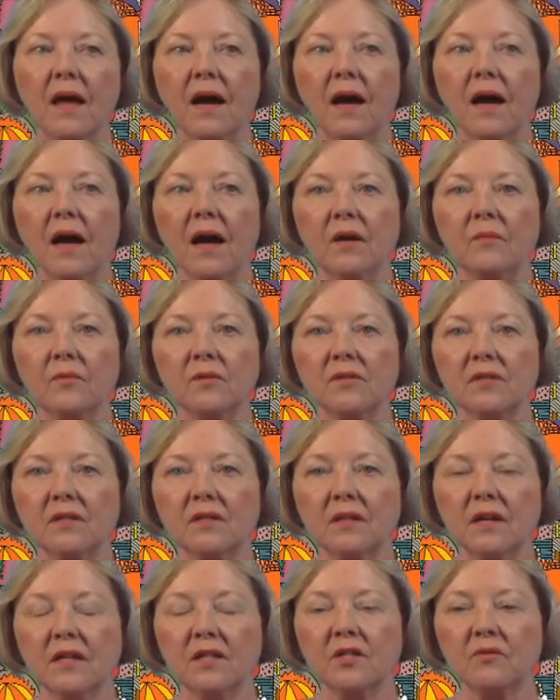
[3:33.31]
I was in
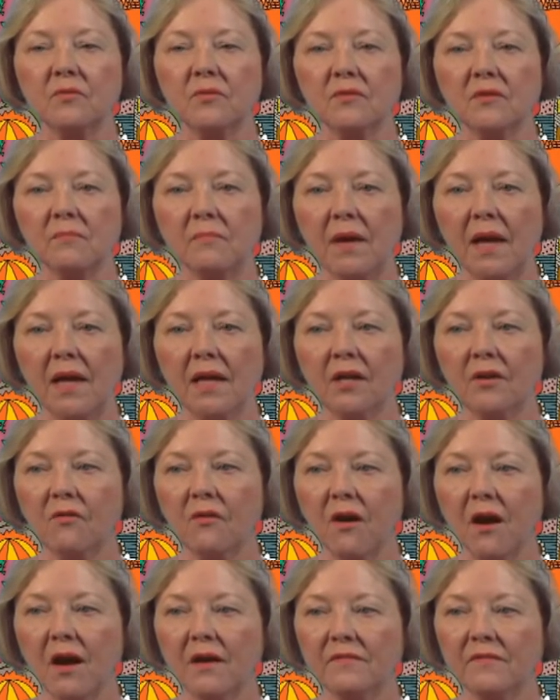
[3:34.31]
touch with the
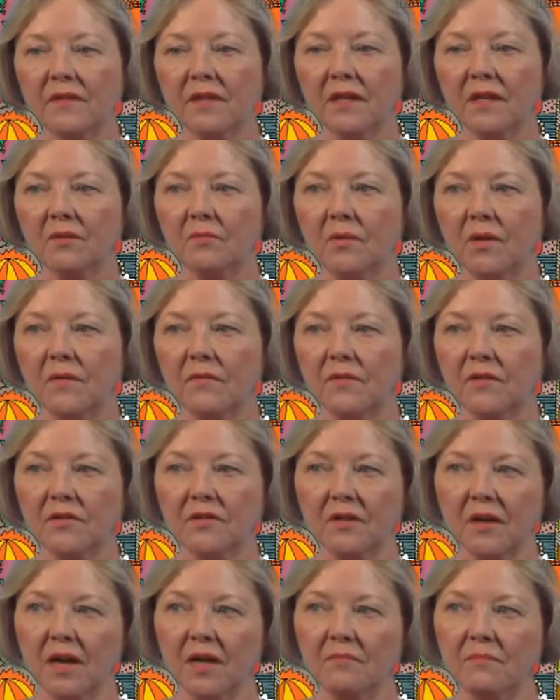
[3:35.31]
Bancroft and with the
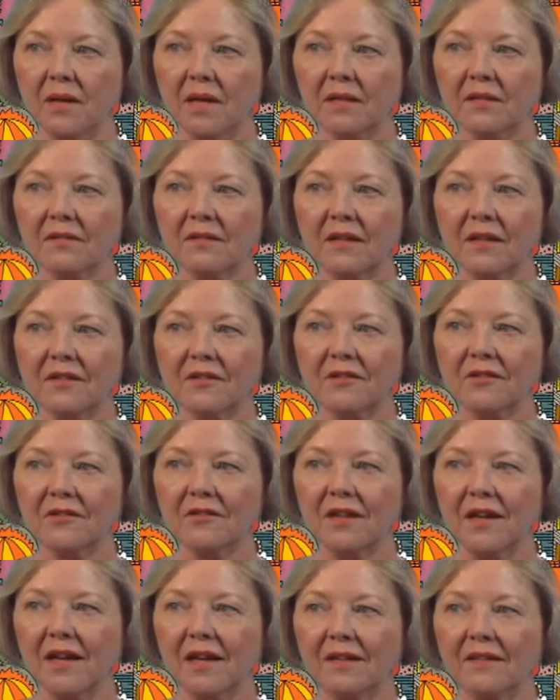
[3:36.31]
Steinbeck Center,
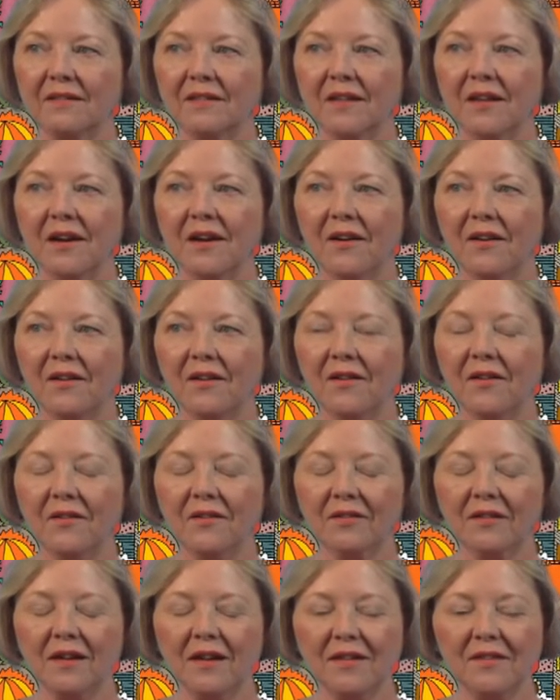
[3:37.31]
and all
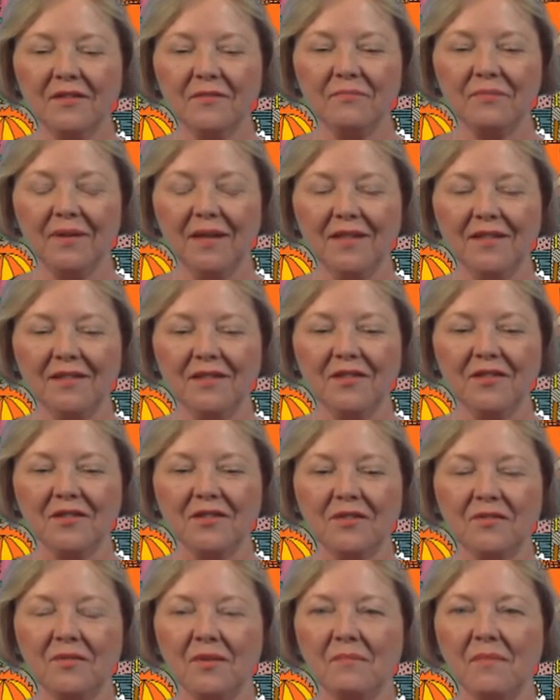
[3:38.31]
kinds of places
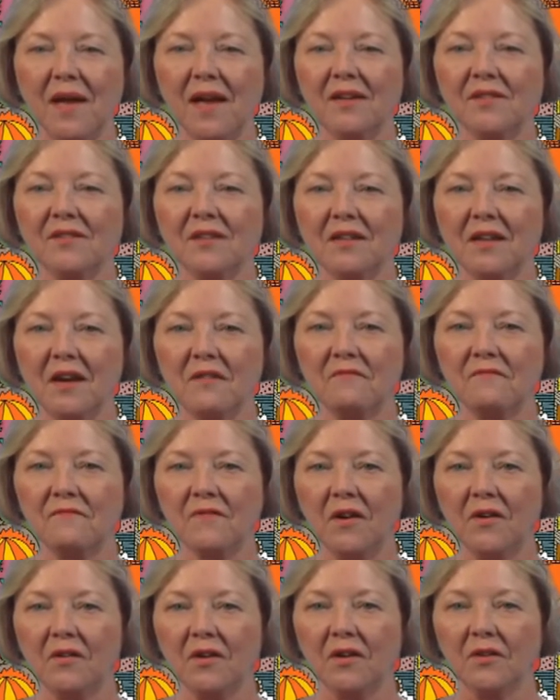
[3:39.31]
to amass enough
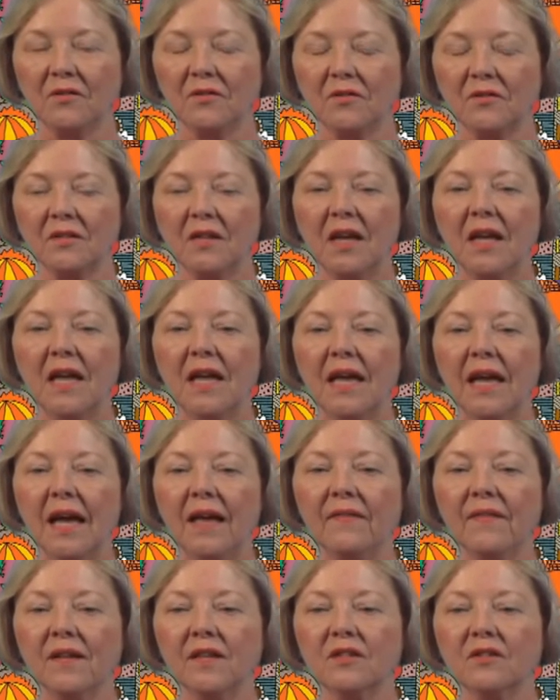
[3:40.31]
photos
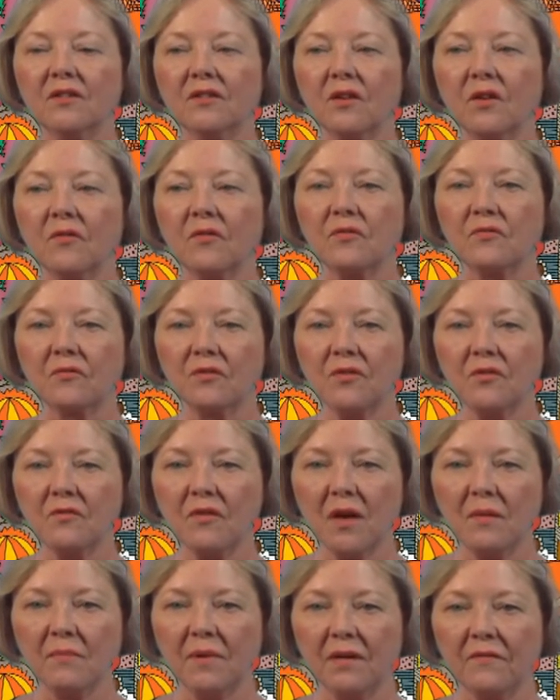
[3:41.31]
and then to go through
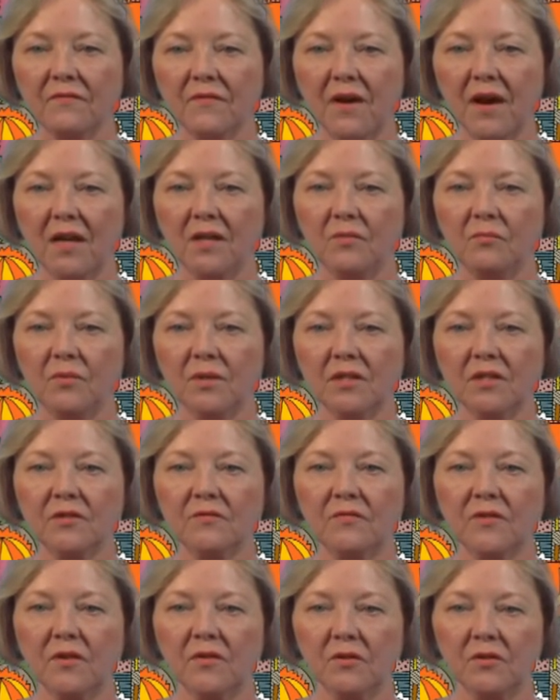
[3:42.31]
them and find which
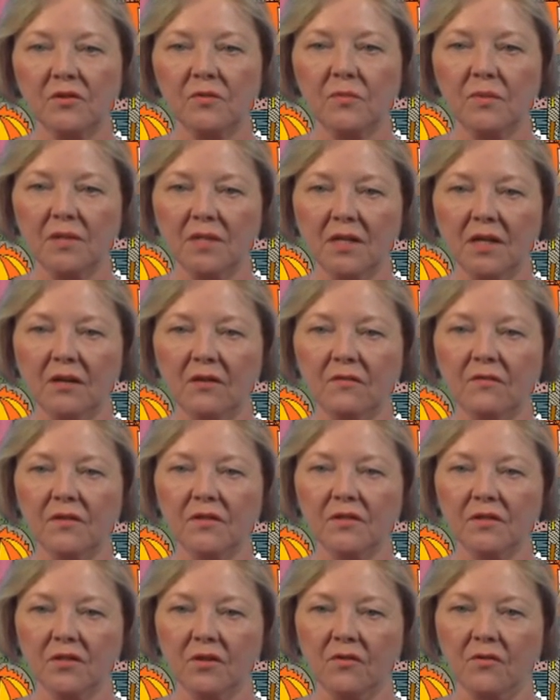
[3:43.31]
photos would tell the
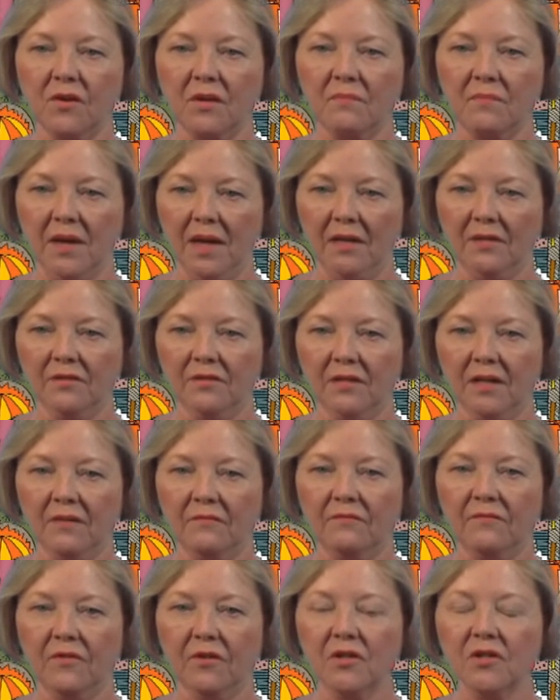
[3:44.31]
story best.
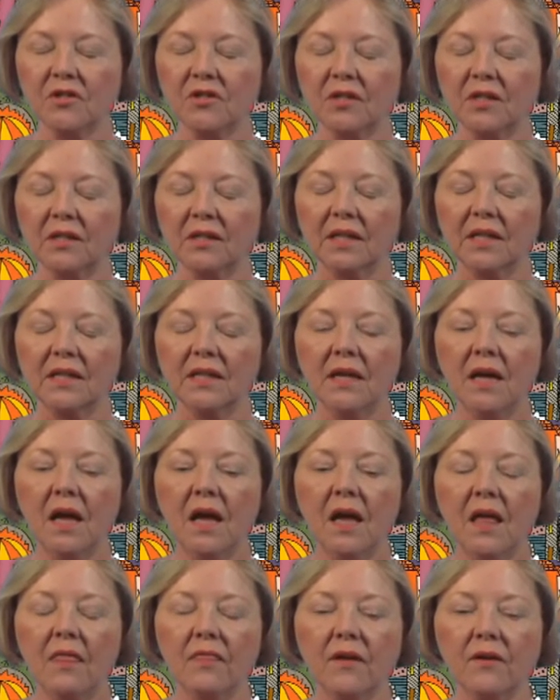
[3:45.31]
And fortunately,
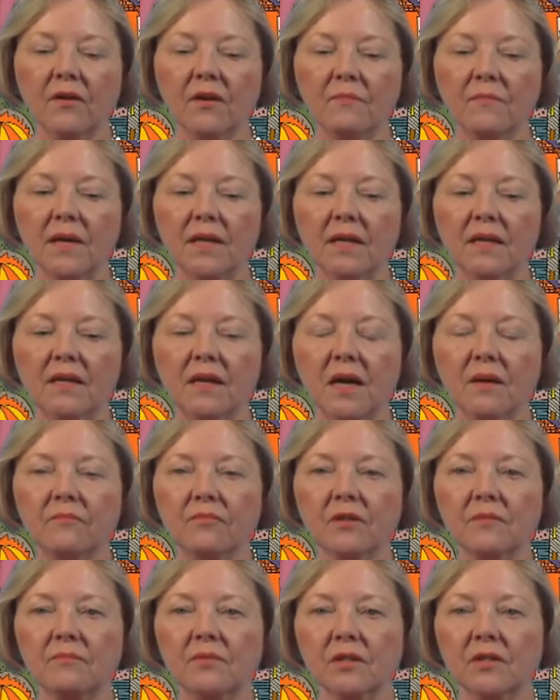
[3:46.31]
there have been a
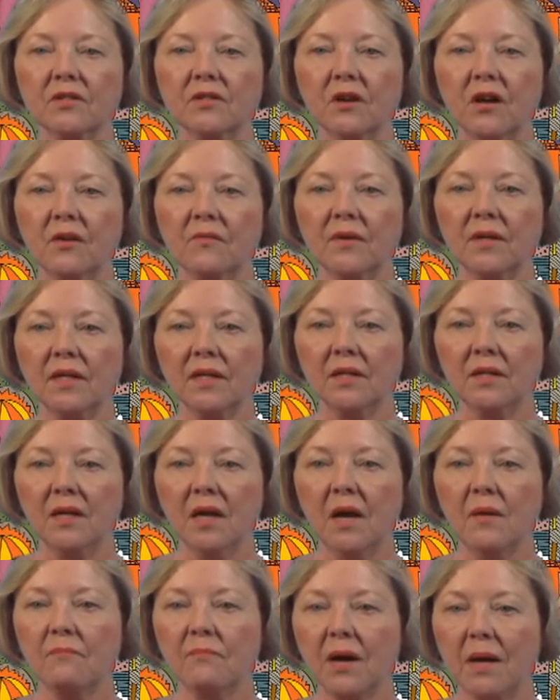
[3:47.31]
number of books already
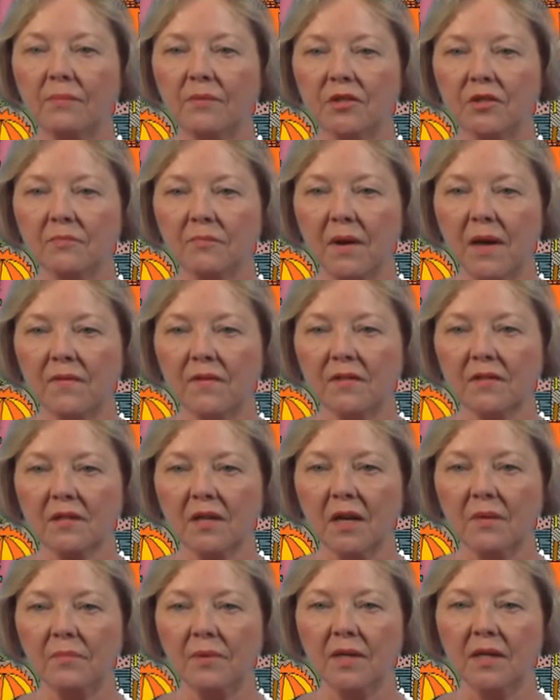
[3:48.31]
published by this
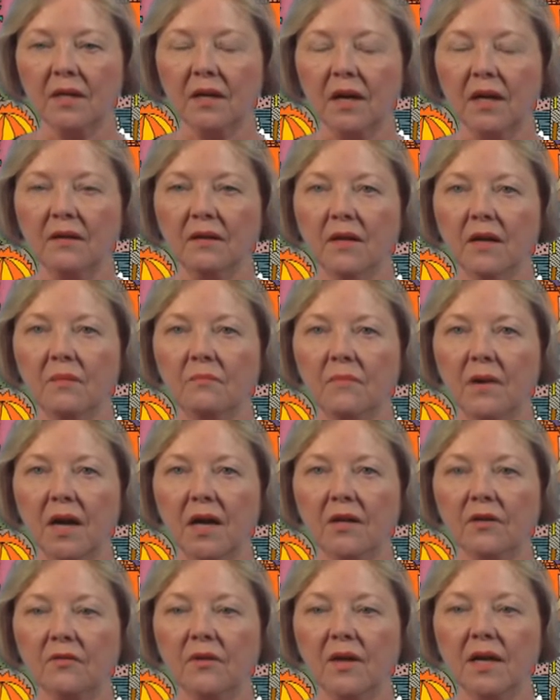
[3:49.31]
company on
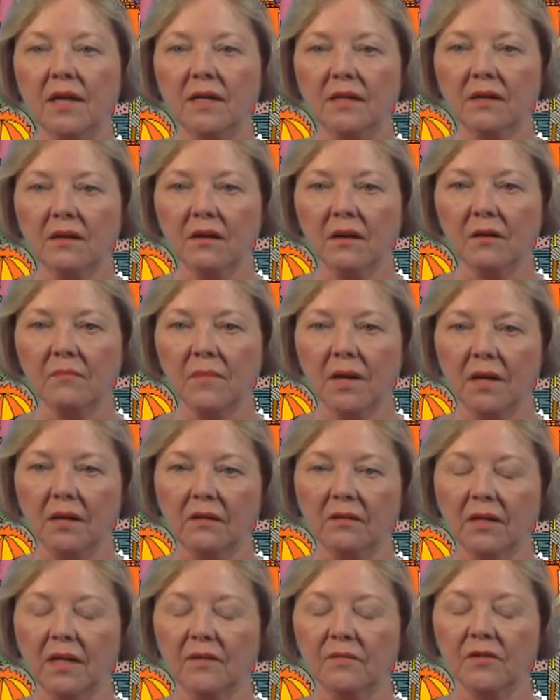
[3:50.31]
Monterey,
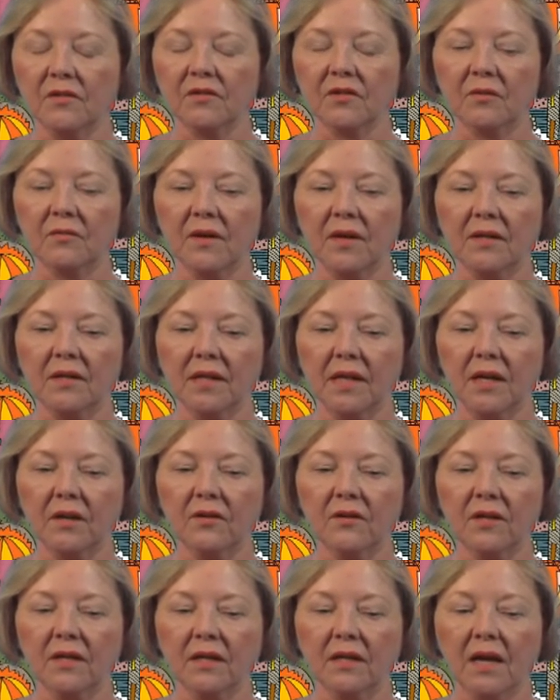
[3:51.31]
Carmel, and the surrounding
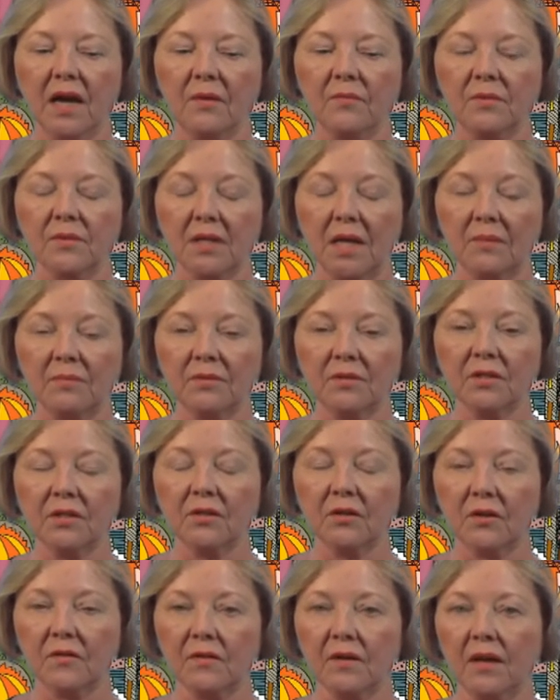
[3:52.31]
area, and I was able to
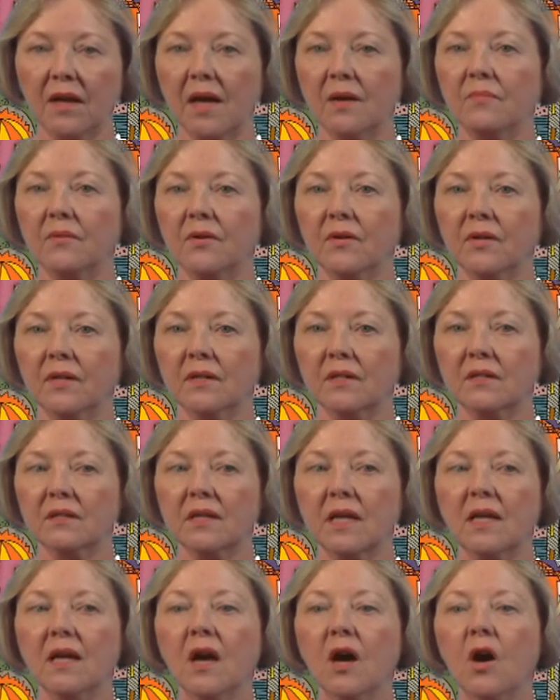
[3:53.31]
go to the library and
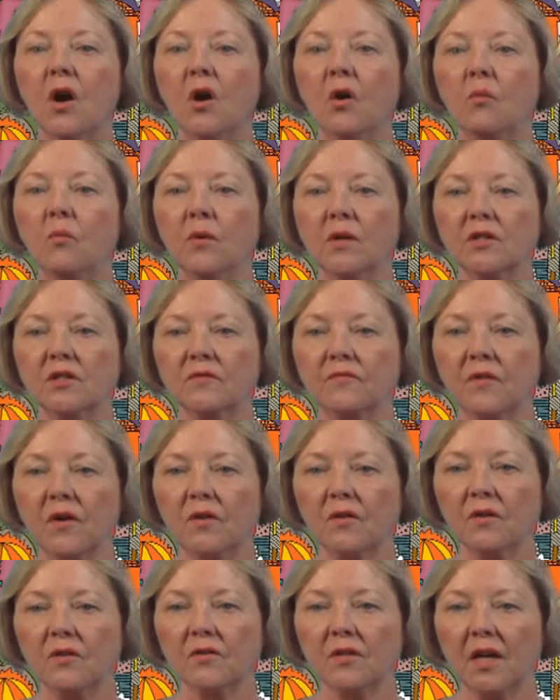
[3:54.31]
see which
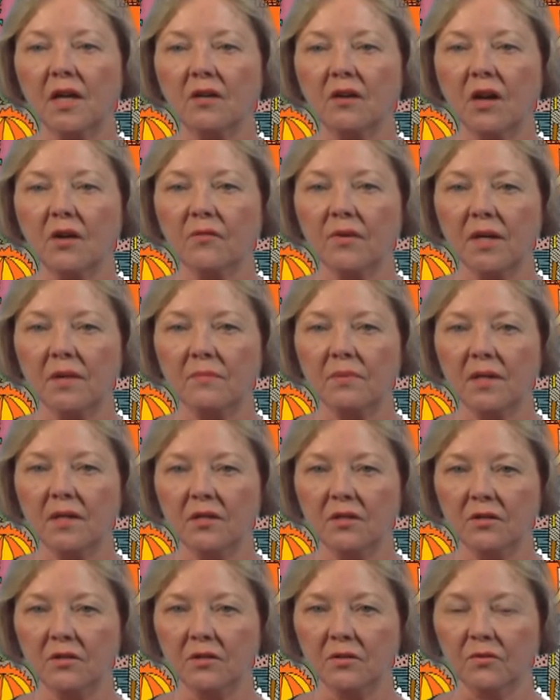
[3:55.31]
photos had already been
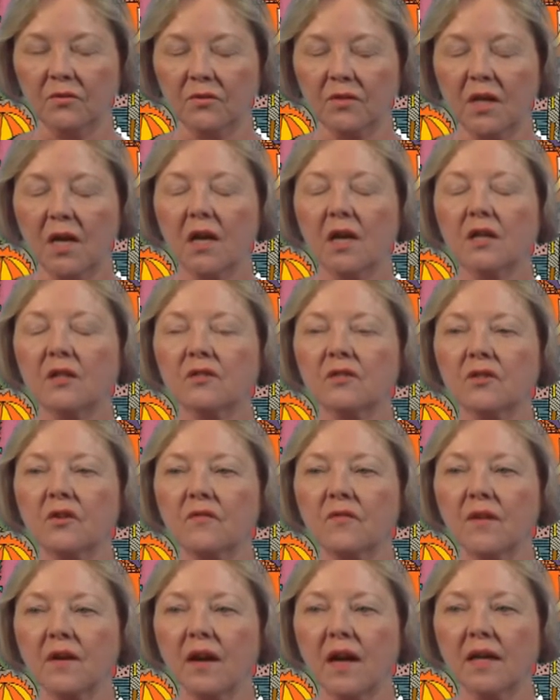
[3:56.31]
used so
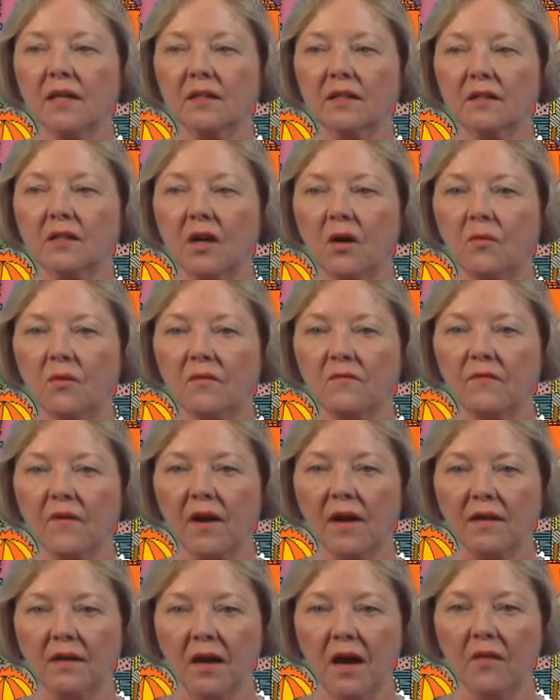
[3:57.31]
that I could go and
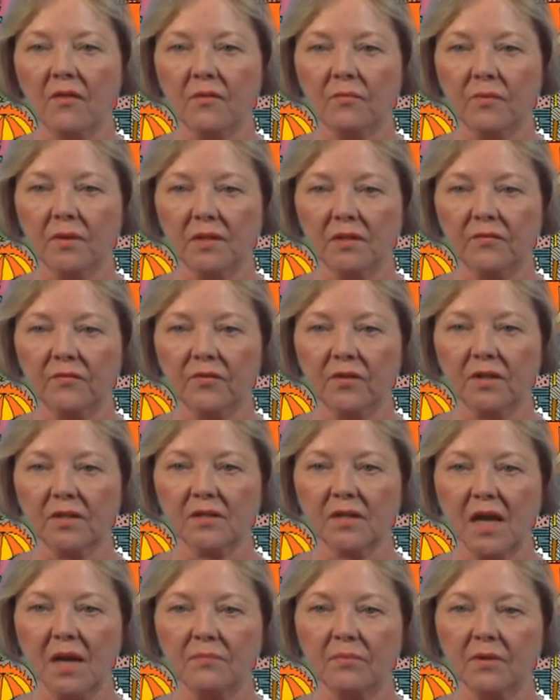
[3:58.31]
find other ones. For
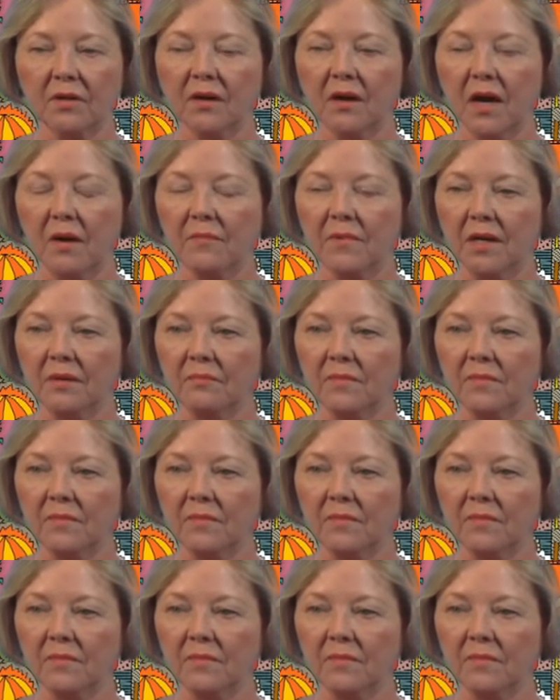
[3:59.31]
example, Carmel